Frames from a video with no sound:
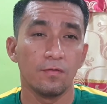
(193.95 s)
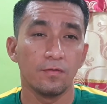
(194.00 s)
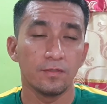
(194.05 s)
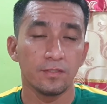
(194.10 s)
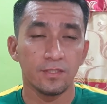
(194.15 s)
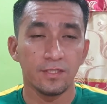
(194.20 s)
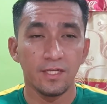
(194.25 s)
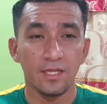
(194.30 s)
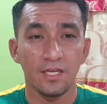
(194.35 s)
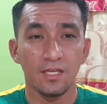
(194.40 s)

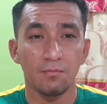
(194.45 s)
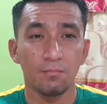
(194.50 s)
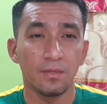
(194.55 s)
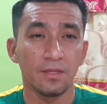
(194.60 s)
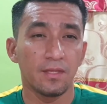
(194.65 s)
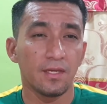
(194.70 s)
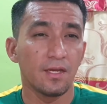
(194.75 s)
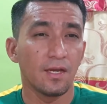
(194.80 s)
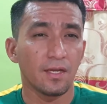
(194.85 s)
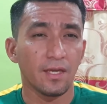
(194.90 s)
Sedikit
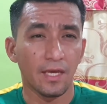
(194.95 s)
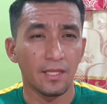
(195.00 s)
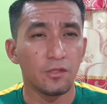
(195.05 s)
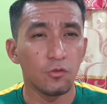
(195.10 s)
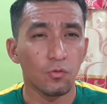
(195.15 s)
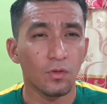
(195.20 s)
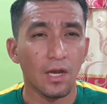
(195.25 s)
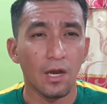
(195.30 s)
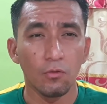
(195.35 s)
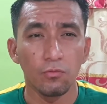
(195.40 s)
mentega. Can
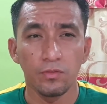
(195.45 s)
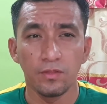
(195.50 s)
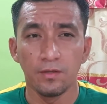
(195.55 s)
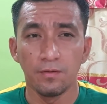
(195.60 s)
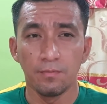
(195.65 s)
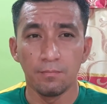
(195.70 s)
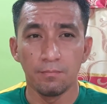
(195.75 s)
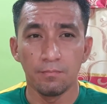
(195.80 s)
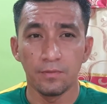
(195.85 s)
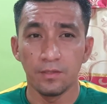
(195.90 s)
you count
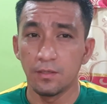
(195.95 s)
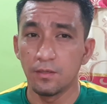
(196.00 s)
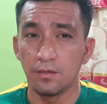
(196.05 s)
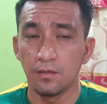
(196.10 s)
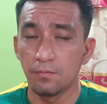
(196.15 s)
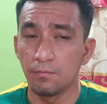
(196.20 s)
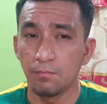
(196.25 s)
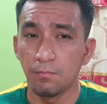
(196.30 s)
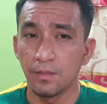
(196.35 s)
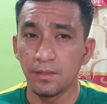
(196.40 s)

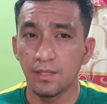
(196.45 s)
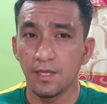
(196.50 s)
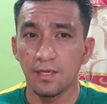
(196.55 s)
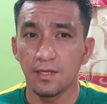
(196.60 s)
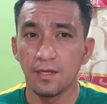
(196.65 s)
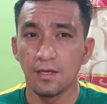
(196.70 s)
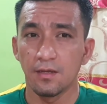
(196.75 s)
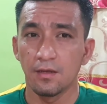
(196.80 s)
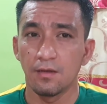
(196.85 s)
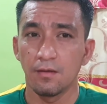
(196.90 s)
the
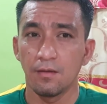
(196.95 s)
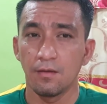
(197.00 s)
mentega?